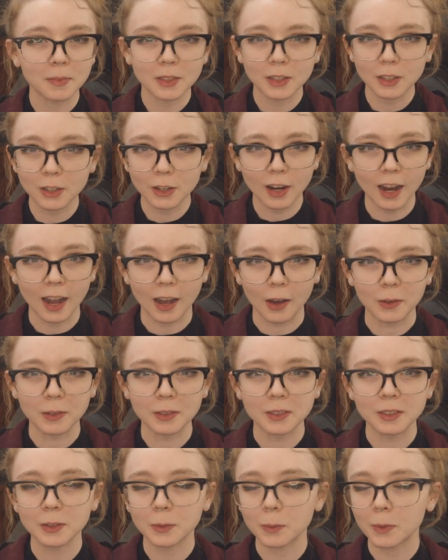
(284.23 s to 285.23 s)
the
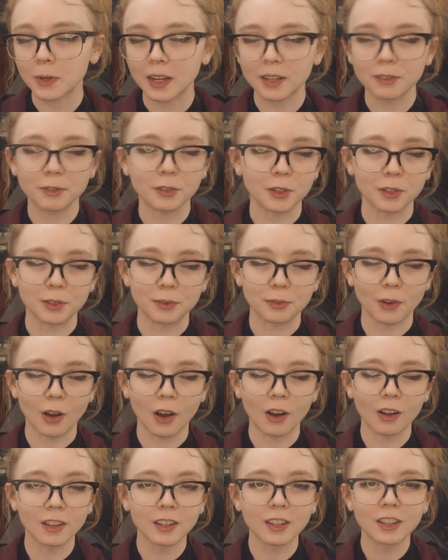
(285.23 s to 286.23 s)
ground, wherever you
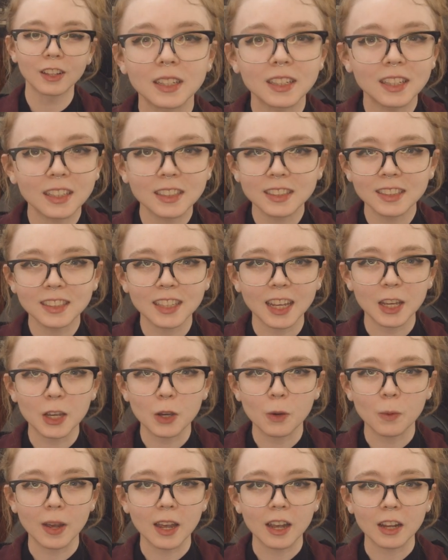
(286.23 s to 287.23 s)
fall. It doesn't take
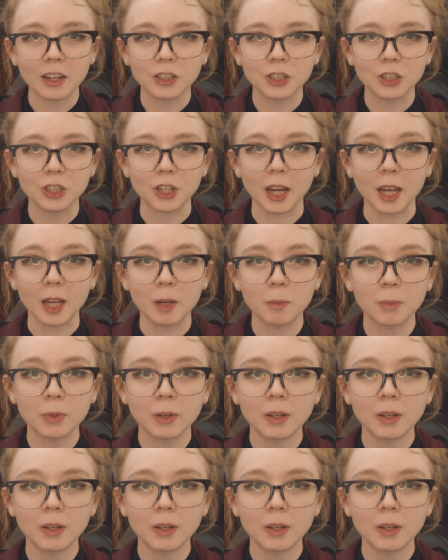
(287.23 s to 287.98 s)
away our shape.